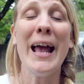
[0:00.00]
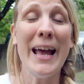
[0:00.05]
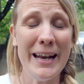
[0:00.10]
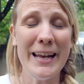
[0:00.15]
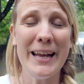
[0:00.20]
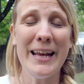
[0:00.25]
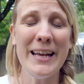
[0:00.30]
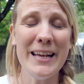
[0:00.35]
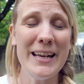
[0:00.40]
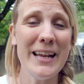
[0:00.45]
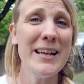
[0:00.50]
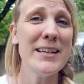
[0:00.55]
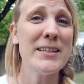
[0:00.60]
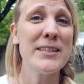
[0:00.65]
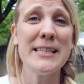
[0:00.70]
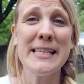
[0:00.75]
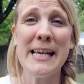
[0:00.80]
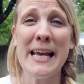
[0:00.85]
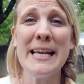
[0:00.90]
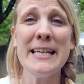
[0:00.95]
and it is
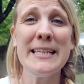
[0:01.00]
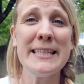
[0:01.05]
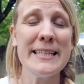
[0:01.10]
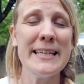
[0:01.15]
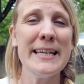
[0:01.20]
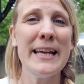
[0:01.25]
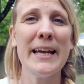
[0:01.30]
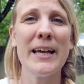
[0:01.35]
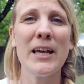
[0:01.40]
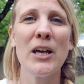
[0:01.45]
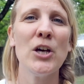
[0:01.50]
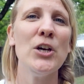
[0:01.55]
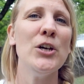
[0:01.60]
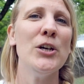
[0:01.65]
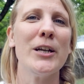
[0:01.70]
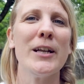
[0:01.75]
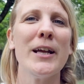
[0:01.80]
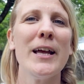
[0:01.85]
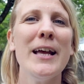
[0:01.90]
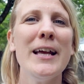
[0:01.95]
tasty and
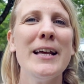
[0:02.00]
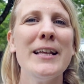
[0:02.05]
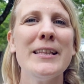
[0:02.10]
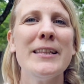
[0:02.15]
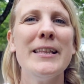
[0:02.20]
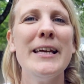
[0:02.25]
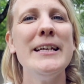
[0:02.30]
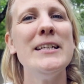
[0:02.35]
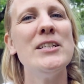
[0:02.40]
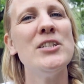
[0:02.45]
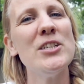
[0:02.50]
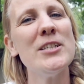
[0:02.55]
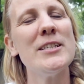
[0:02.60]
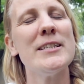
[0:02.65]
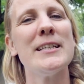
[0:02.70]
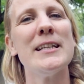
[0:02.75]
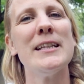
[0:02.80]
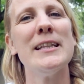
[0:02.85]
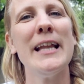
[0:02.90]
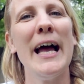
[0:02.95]
good. They just
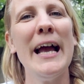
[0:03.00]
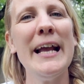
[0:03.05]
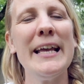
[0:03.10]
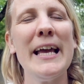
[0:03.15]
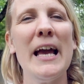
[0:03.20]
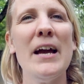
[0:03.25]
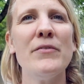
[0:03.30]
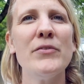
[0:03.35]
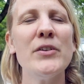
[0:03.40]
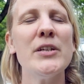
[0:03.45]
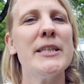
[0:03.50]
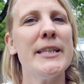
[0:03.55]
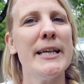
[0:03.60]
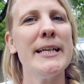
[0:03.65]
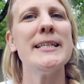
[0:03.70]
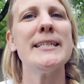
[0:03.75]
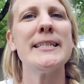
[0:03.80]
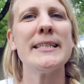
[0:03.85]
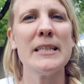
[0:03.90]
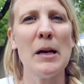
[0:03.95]
like
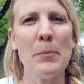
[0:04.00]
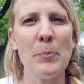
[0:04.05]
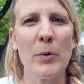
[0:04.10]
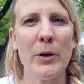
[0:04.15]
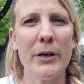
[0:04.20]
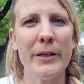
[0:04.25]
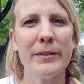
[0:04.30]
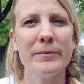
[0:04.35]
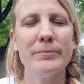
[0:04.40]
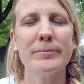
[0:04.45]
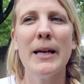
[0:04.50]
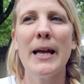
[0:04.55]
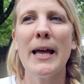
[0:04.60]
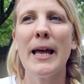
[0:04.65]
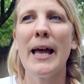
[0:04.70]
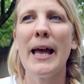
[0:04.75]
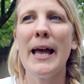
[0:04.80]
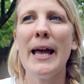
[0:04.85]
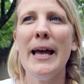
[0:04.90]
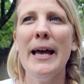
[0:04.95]
everything separate.
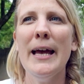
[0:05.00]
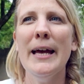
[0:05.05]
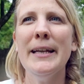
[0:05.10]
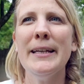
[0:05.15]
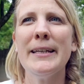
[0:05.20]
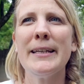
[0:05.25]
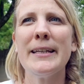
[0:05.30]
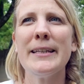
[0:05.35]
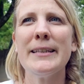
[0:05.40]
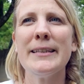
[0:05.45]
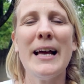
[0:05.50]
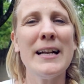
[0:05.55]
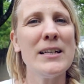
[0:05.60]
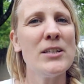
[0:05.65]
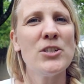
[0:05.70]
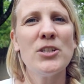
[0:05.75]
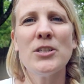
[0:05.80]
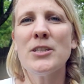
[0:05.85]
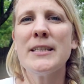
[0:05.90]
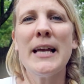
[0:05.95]
And
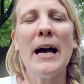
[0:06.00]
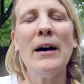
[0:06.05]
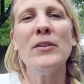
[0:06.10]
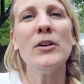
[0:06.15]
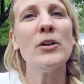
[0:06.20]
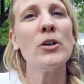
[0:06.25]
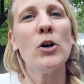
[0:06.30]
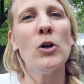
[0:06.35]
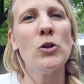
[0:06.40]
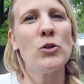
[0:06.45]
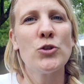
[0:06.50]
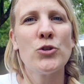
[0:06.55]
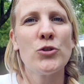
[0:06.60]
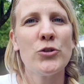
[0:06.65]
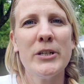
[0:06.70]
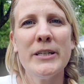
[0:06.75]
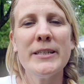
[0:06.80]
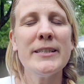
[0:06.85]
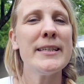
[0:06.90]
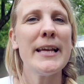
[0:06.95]
that's just how their
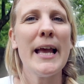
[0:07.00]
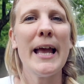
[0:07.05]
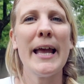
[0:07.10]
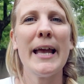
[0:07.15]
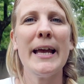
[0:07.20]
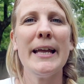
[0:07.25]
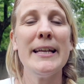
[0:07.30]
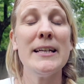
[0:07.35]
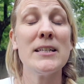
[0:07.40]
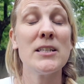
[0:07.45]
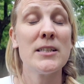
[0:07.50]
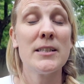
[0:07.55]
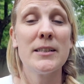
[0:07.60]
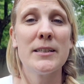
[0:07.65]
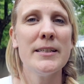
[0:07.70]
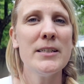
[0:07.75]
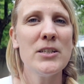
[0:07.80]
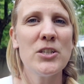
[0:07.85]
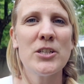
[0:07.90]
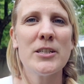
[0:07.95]
culture is, and it's
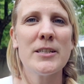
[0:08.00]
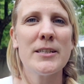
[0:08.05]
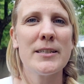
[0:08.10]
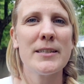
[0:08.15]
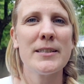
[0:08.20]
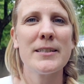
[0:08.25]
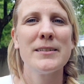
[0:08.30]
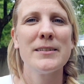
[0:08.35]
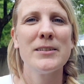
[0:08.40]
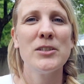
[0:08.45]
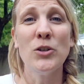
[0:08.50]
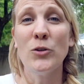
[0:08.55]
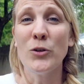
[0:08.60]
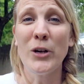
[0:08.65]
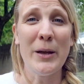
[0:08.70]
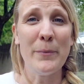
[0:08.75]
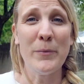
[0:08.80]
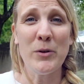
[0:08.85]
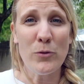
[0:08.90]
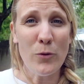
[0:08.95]
delicious, don't
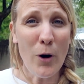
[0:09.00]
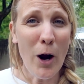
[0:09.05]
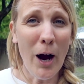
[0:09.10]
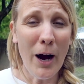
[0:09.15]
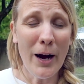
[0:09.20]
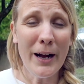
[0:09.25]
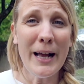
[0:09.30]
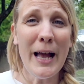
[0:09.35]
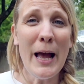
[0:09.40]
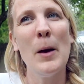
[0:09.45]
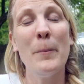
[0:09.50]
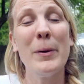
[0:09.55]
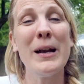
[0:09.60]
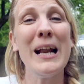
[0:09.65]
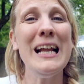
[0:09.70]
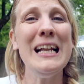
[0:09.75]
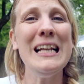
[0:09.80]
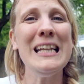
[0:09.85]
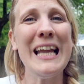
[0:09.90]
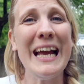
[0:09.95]
get me wrong, but
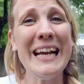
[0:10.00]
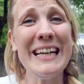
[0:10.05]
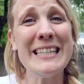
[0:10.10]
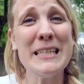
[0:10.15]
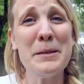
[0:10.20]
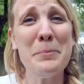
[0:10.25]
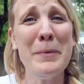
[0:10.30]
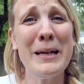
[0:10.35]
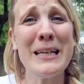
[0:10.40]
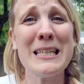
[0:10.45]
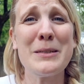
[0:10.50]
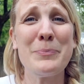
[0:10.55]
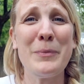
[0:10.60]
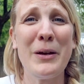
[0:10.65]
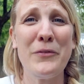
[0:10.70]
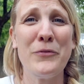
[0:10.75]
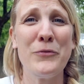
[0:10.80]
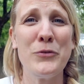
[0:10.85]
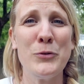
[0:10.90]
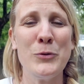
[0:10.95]
I like to mix
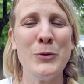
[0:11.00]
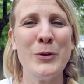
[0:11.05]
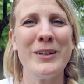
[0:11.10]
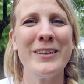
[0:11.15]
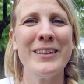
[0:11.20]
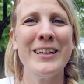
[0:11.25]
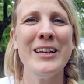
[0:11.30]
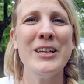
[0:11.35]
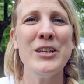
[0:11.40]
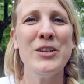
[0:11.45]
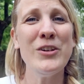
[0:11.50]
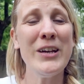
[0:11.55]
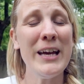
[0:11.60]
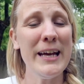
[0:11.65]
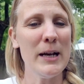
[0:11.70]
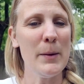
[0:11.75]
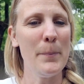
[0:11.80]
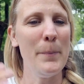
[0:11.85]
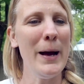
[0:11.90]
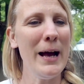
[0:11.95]
my food. You
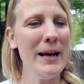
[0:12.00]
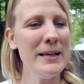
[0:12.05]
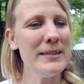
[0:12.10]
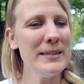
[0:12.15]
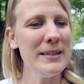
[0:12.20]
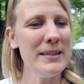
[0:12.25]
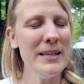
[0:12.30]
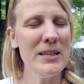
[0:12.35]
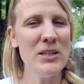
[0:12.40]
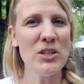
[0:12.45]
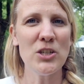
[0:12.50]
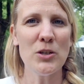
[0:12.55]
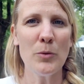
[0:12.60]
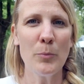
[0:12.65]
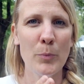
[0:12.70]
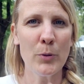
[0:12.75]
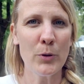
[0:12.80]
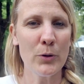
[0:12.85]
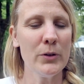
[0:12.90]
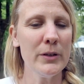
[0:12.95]
get a pasta dish,
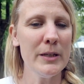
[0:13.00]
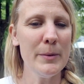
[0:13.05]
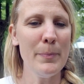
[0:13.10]
purely